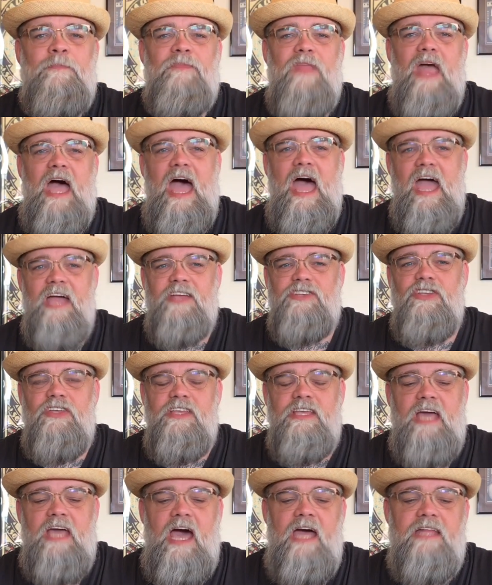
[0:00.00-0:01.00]

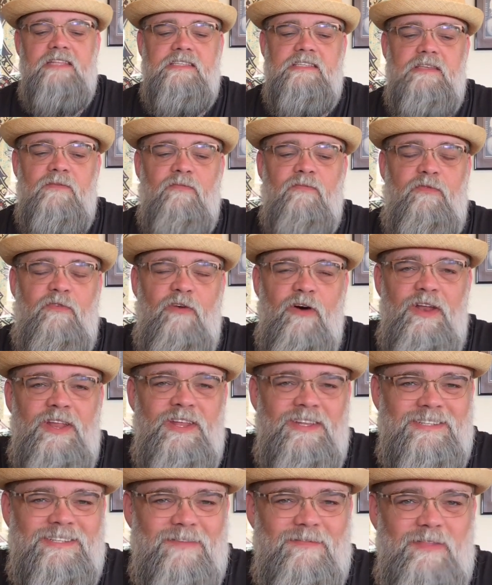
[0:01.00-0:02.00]
actually got some
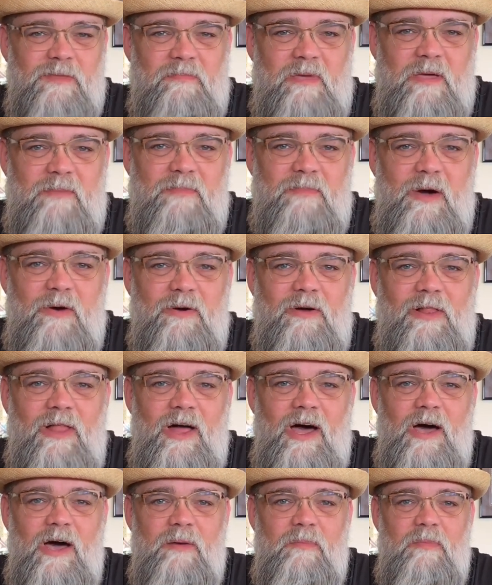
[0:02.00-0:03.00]
footage of the Bimbo
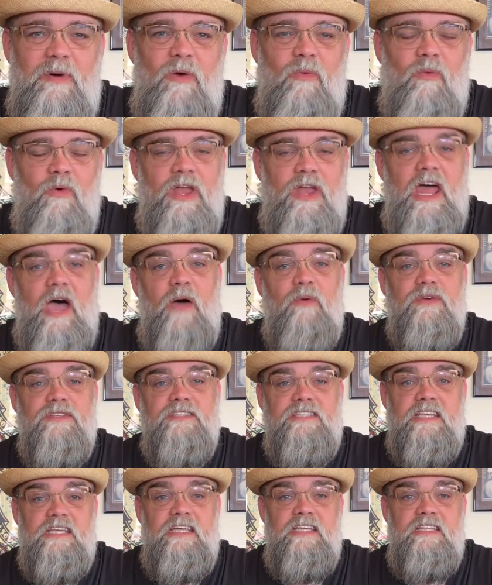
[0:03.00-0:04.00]
Club when I
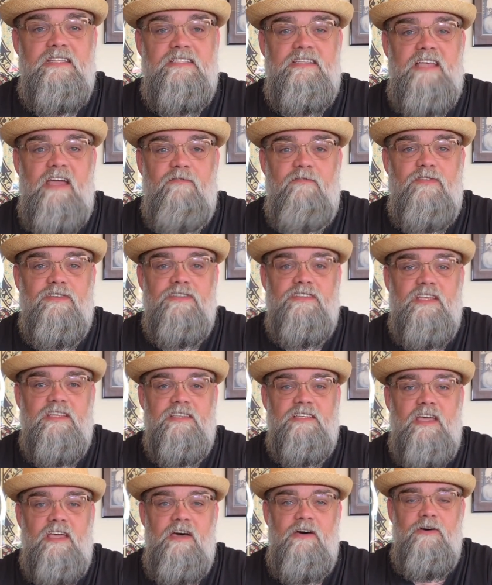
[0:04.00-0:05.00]
was in San
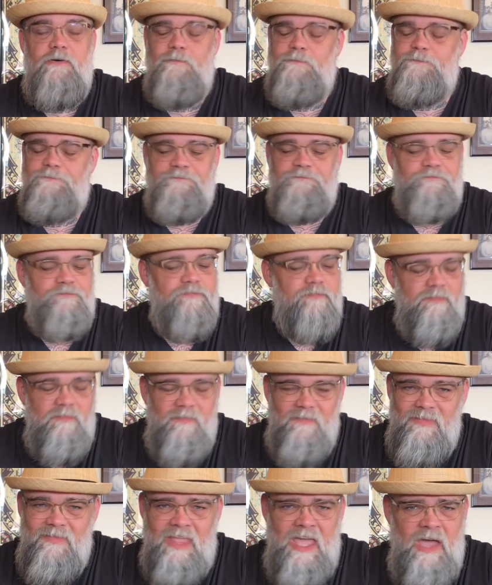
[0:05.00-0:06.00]
Francisco.
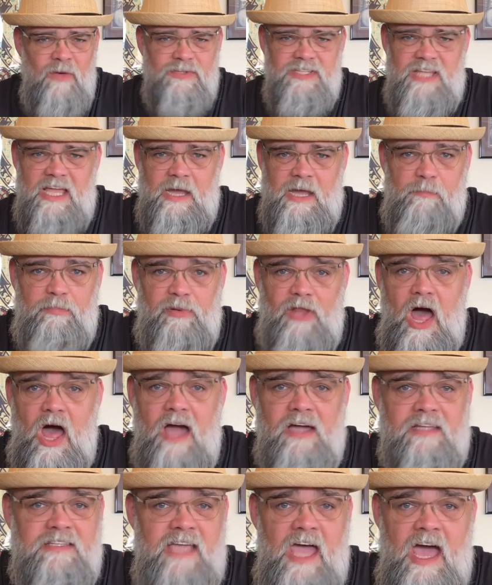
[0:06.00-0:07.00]
It was like a
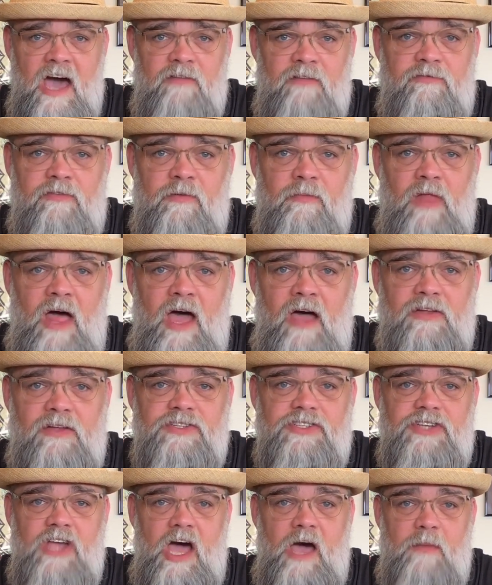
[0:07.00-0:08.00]
block down from Lyle's
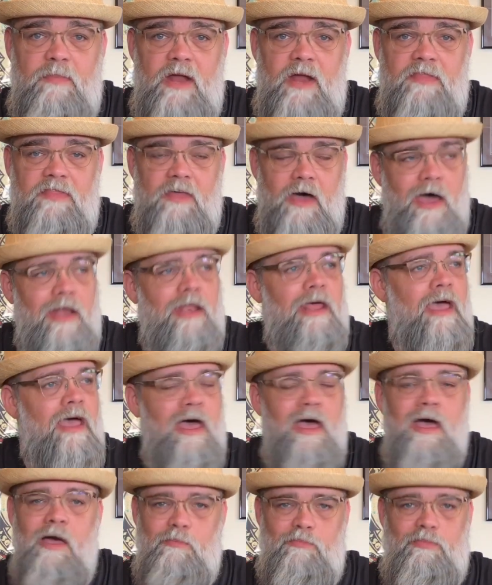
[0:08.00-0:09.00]
shop, and I thought,
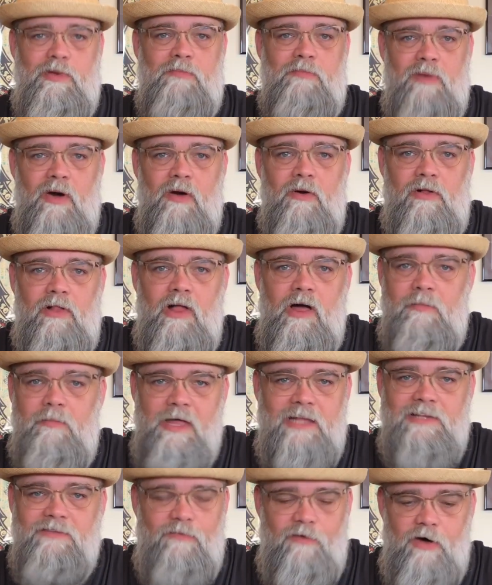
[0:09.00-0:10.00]
Bimbo Club,
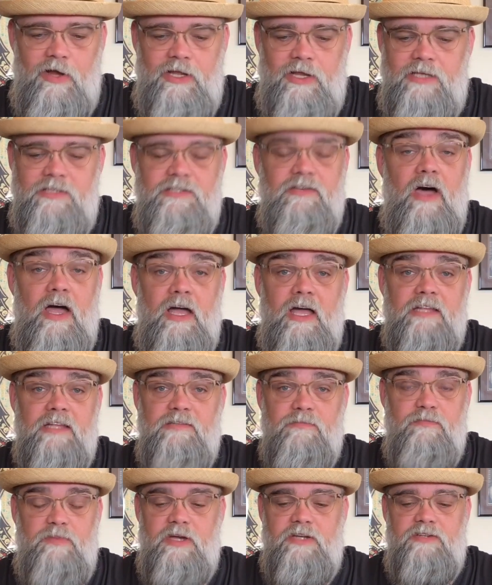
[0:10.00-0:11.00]
that's funny. So I got
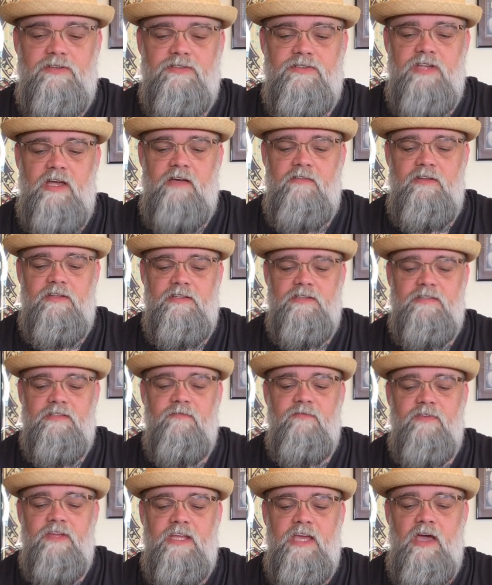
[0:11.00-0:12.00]
some pictures of it and
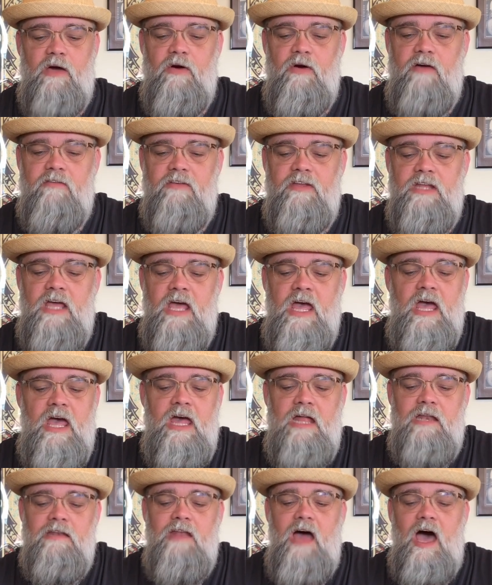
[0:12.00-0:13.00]
some video of it,
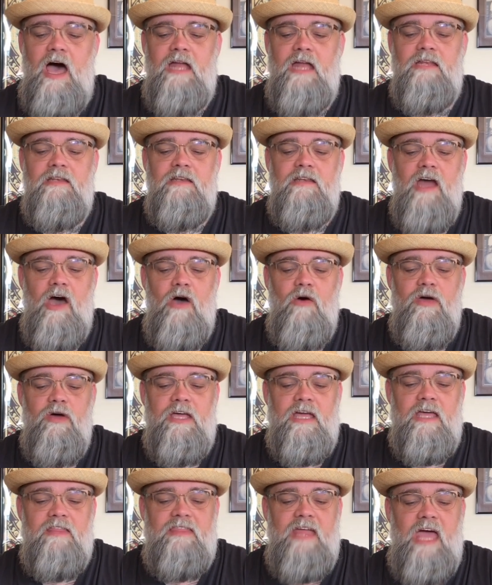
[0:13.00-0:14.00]
not
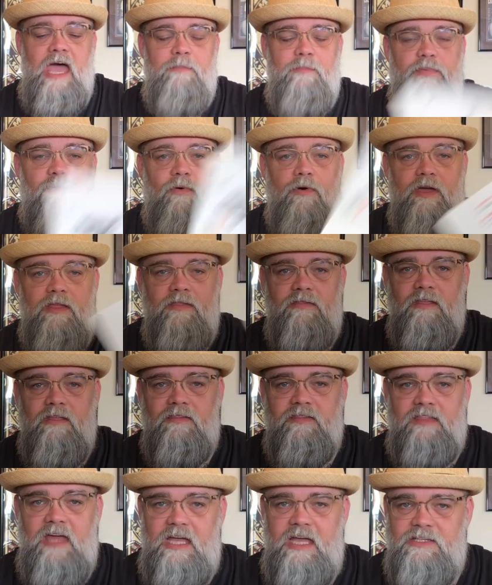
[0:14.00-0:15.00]
knowing at that point
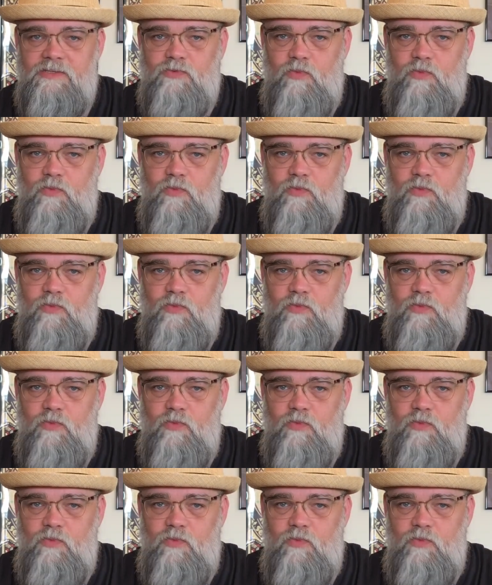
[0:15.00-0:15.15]
that that's